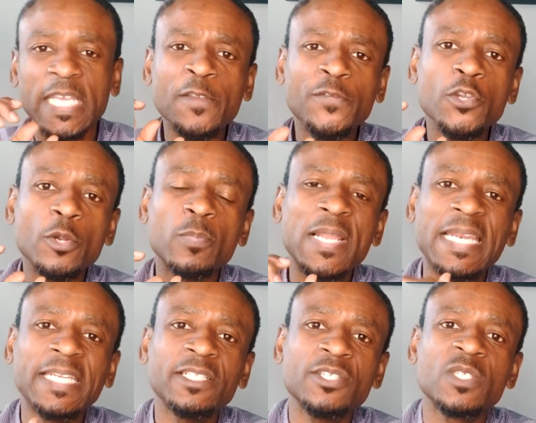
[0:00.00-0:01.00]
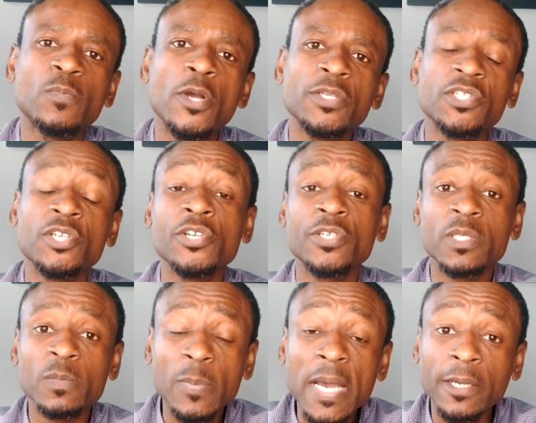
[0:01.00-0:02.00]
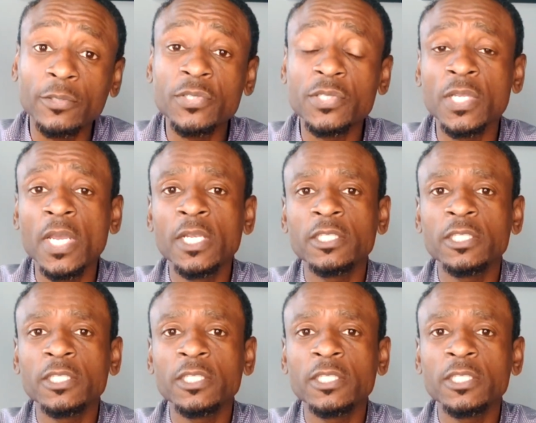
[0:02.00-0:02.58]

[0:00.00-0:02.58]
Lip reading: If you're planning to sponsor your spouse